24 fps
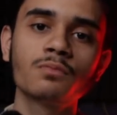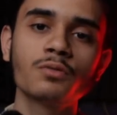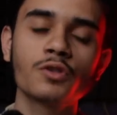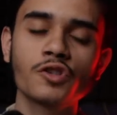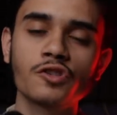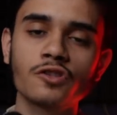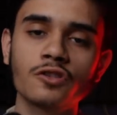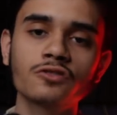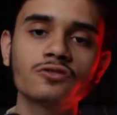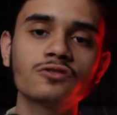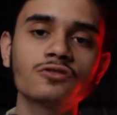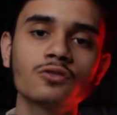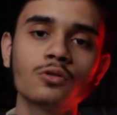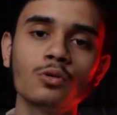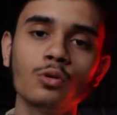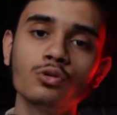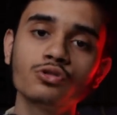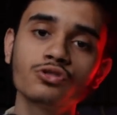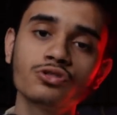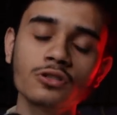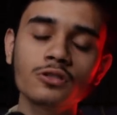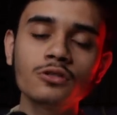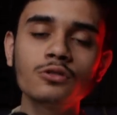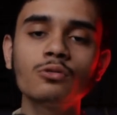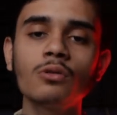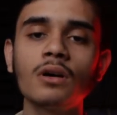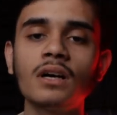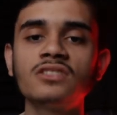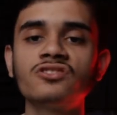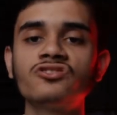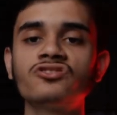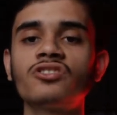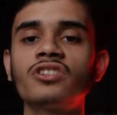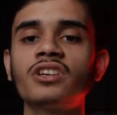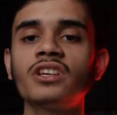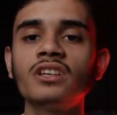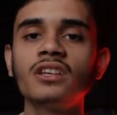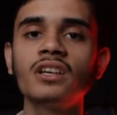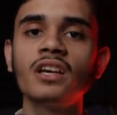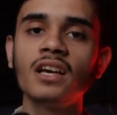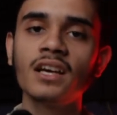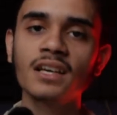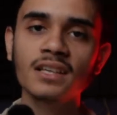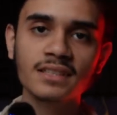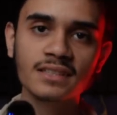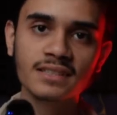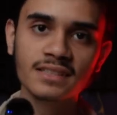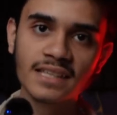pushed us closer to answering,
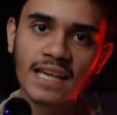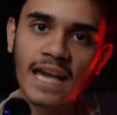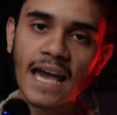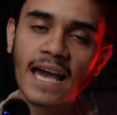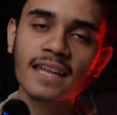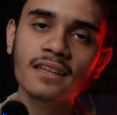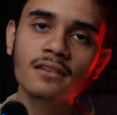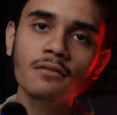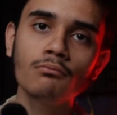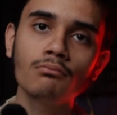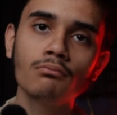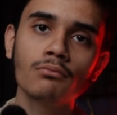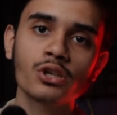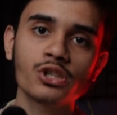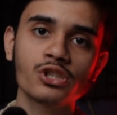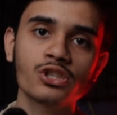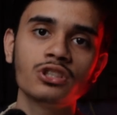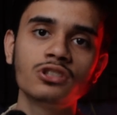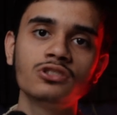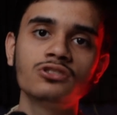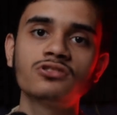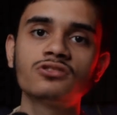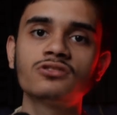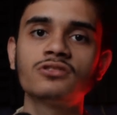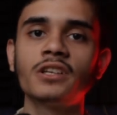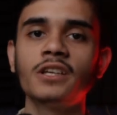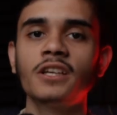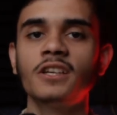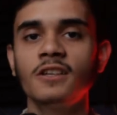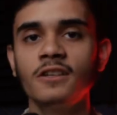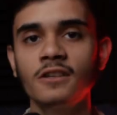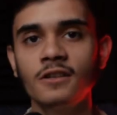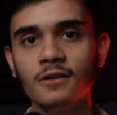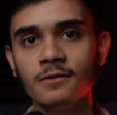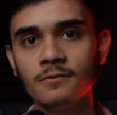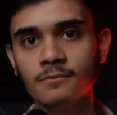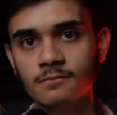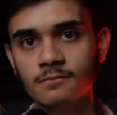can machines think?